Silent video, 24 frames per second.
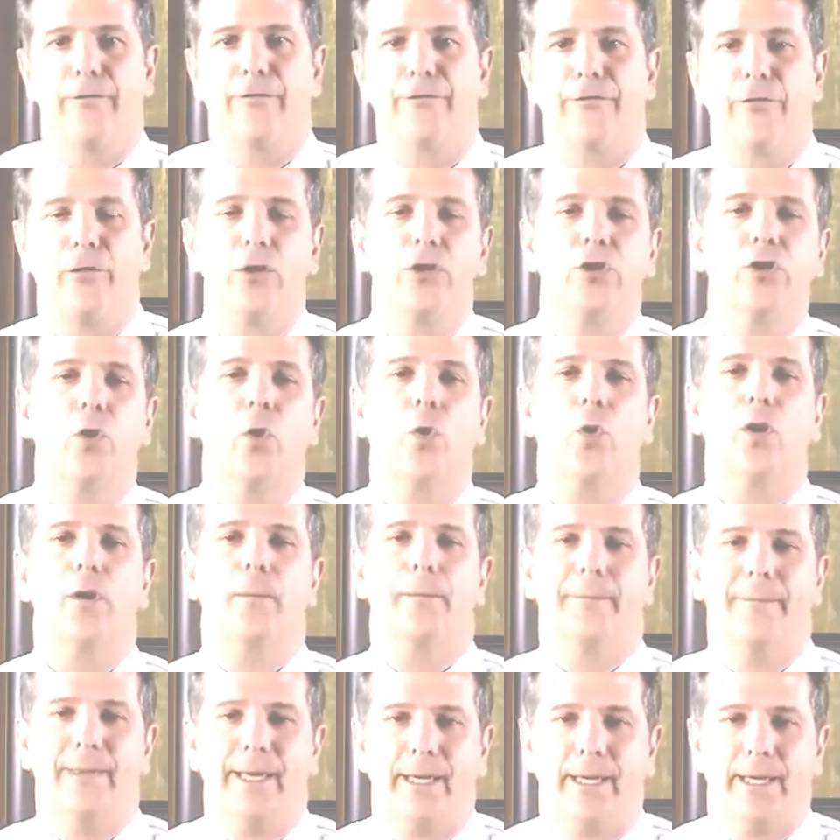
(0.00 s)
Full
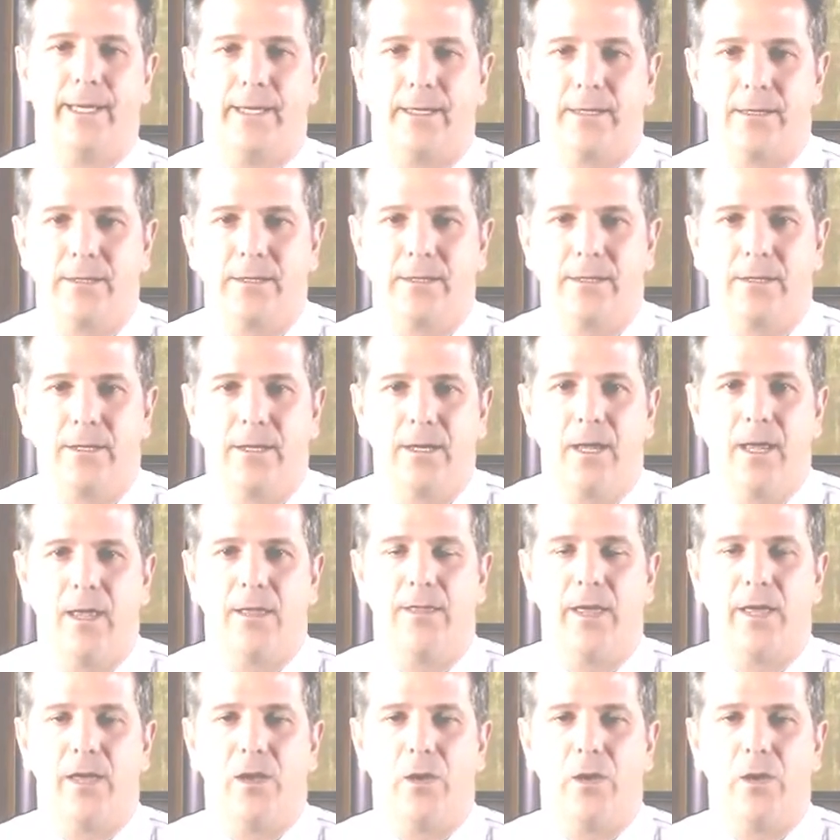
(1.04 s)
tort means that